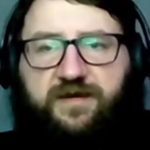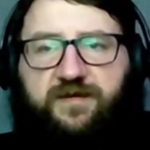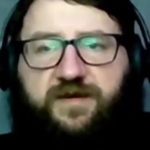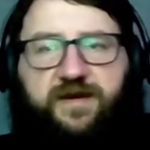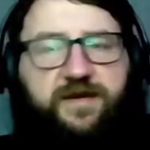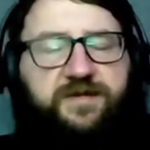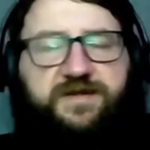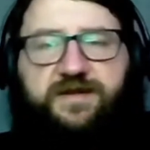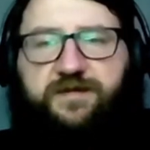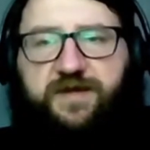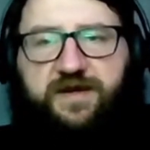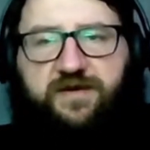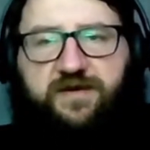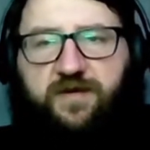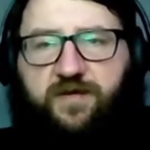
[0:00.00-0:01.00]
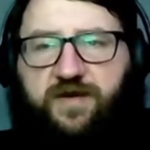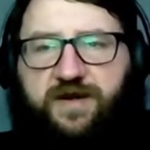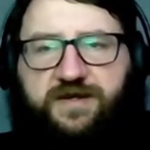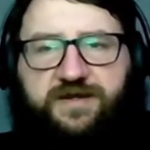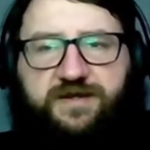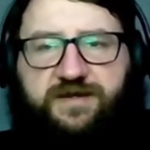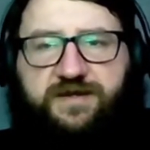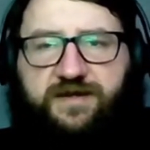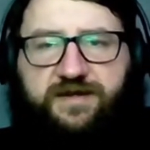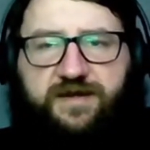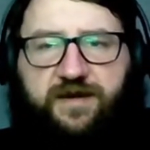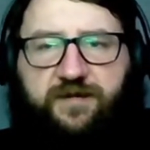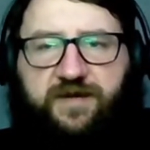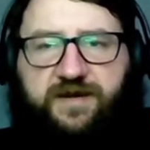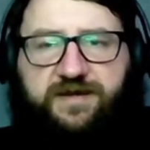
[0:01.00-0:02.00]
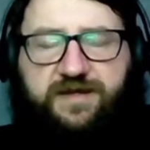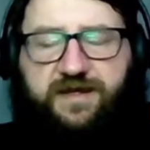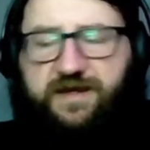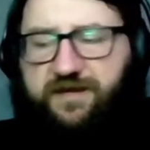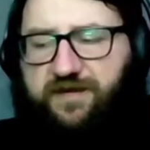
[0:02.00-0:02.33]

When it comes to the big corporations of these companies, like,